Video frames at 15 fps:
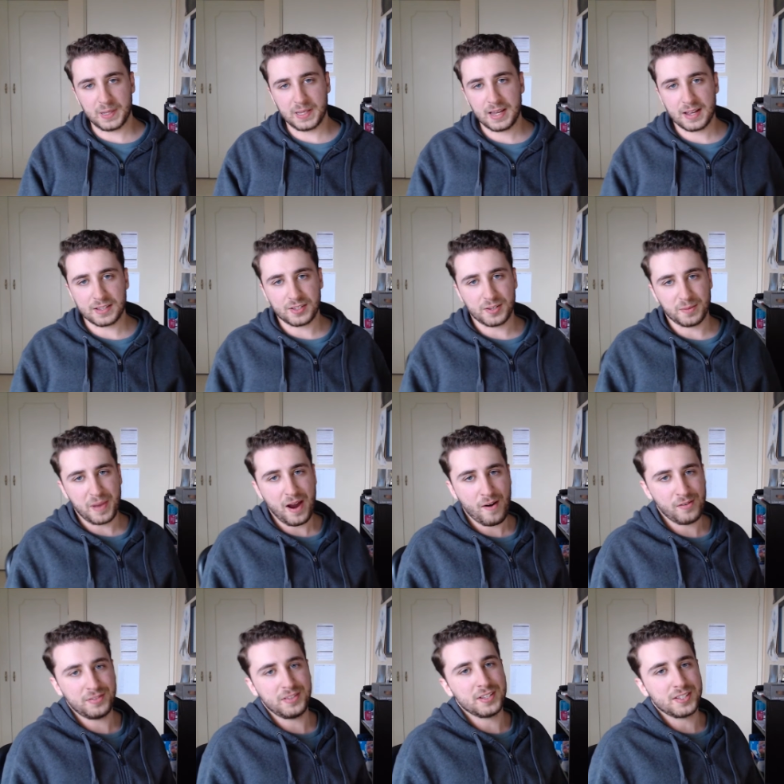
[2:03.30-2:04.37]
yeah, it's
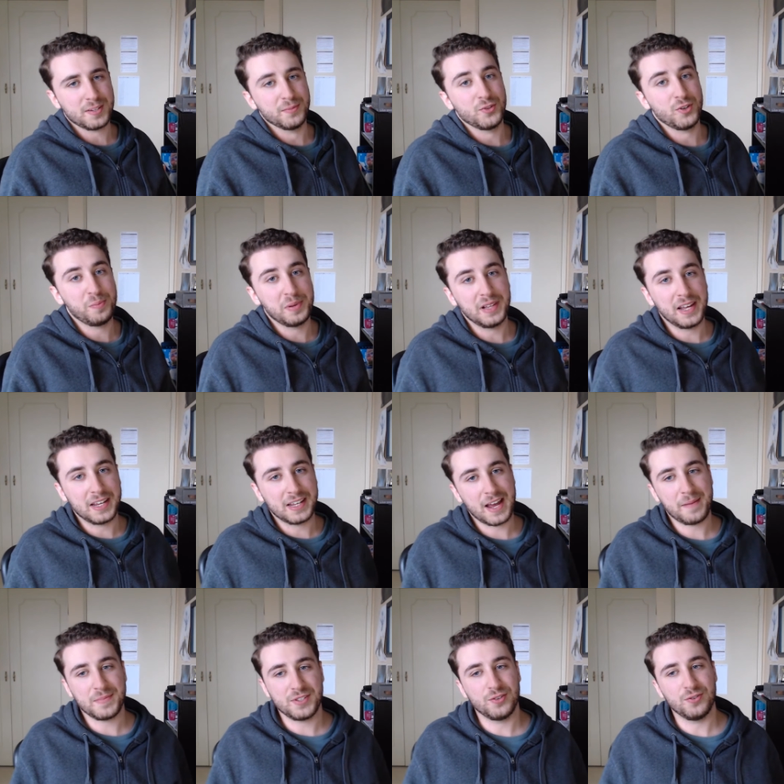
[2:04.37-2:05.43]
apparent that some AAA
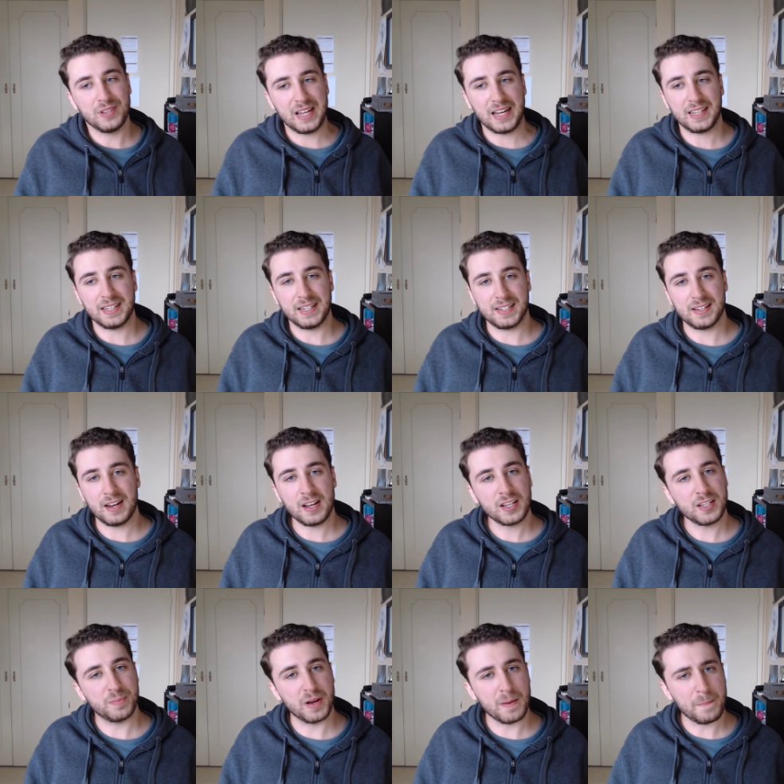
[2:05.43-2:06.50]
games do lack these
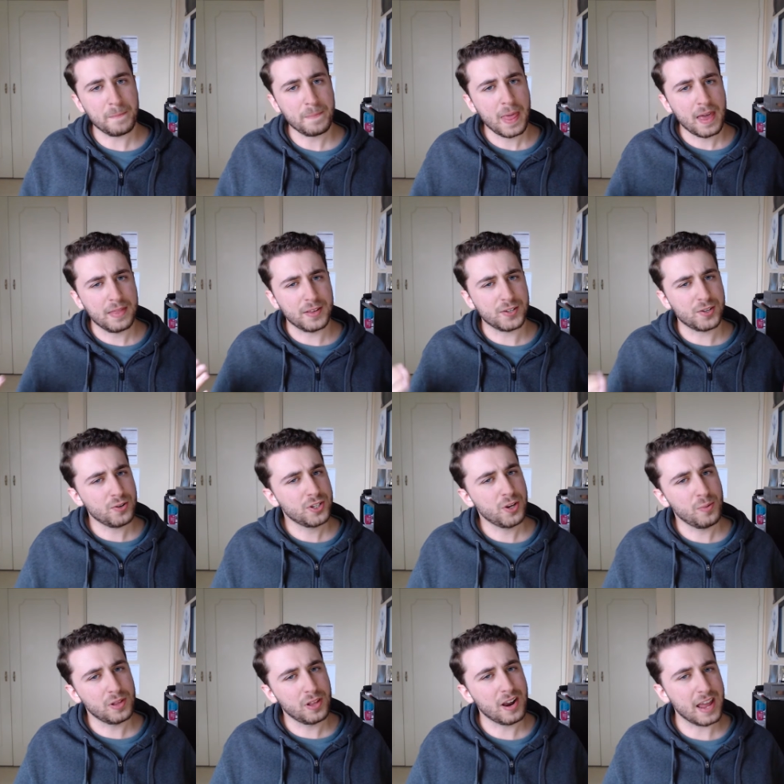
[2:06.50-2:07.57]
settings, but there's
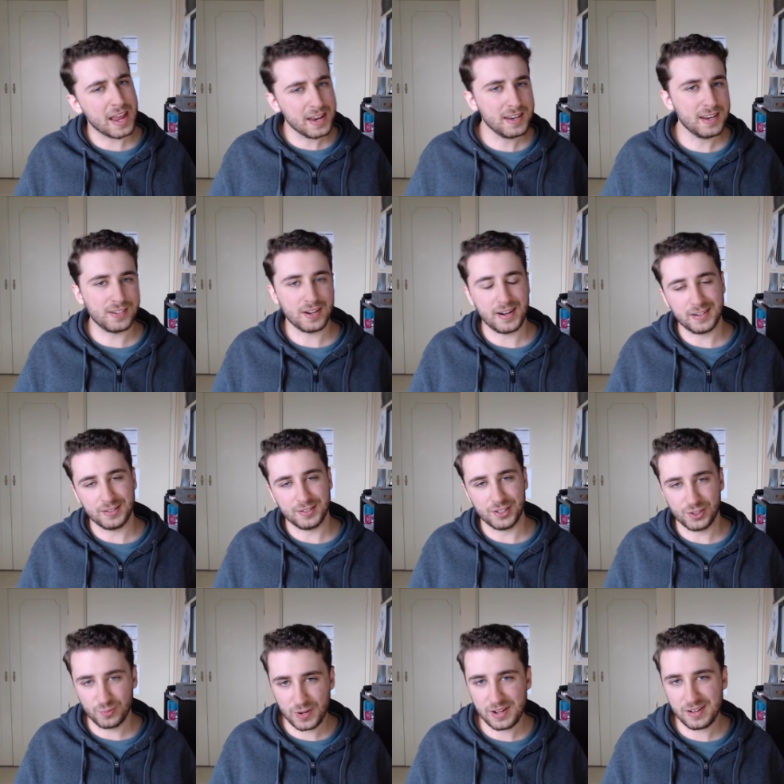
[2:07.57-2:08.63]
also a lot of indie titles
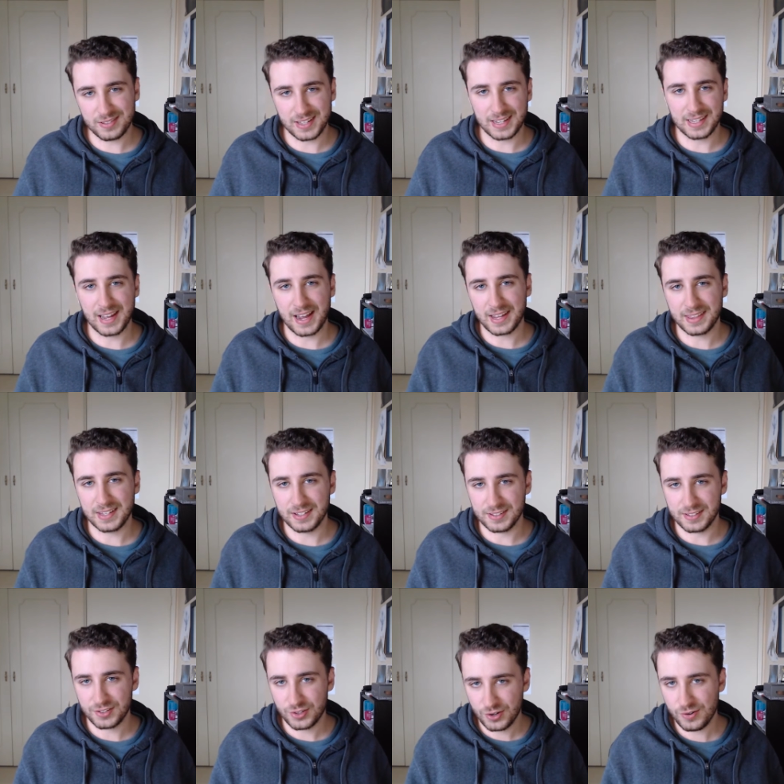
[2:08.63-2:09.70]
as well that lack
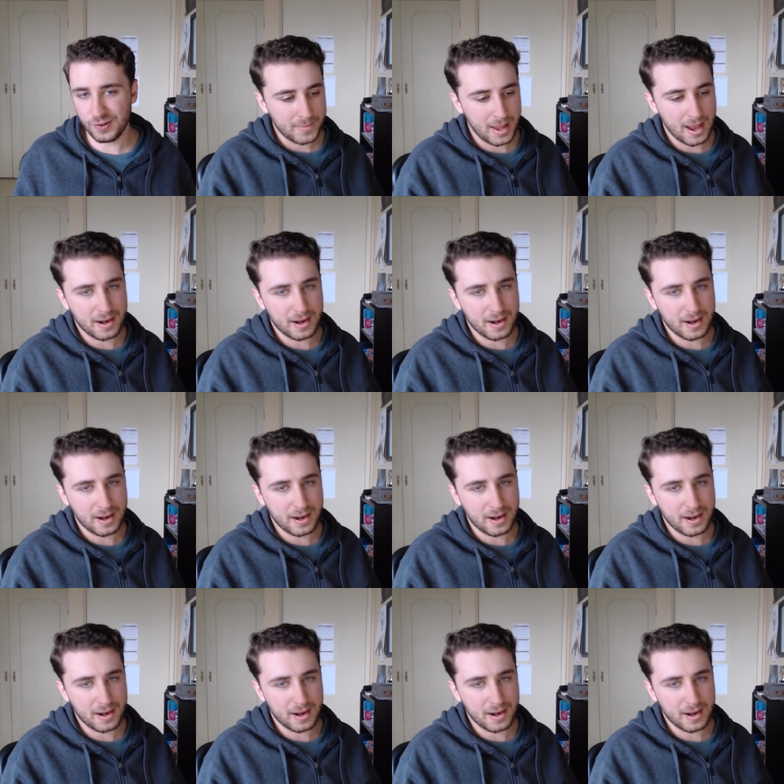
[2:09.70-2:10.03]
these too.